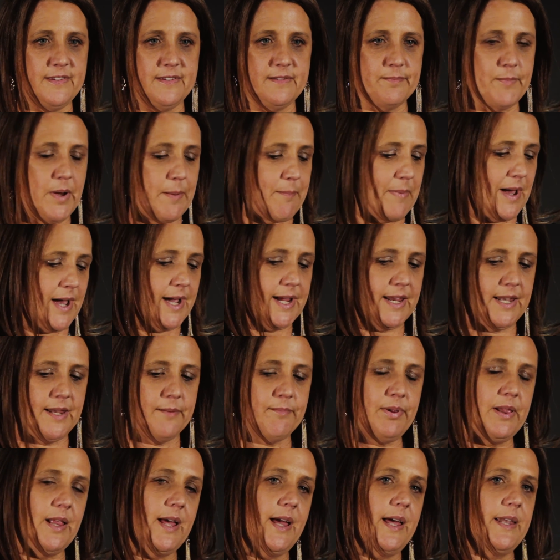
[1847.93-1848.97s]
is my marketing
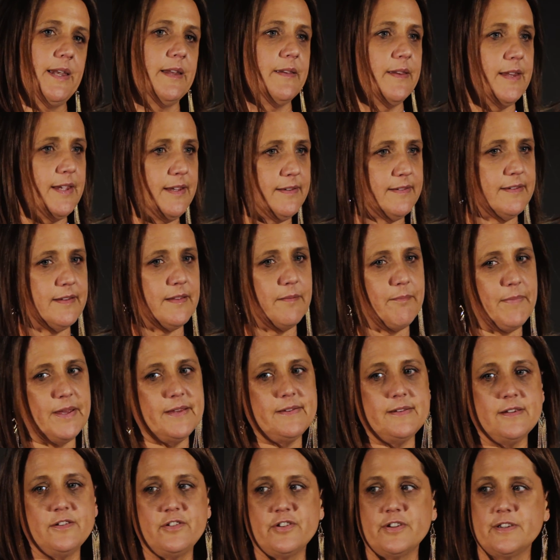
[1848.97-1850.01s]
plan and these are the
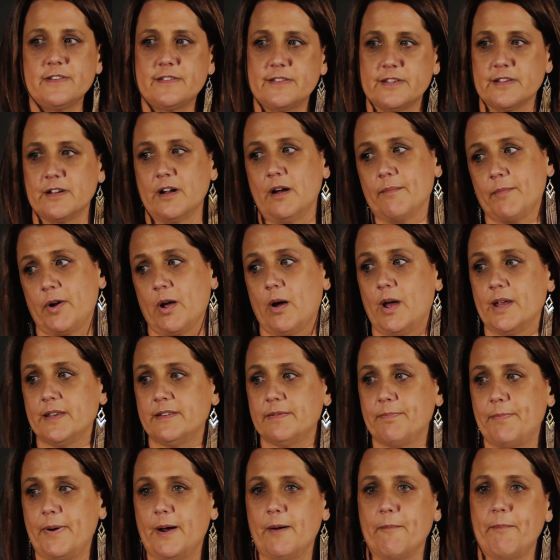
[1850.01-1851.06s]
messages that I'm going
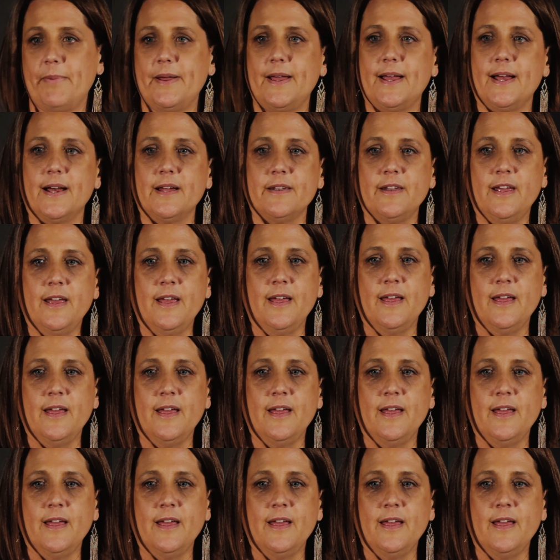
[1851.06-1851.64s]
to pump out,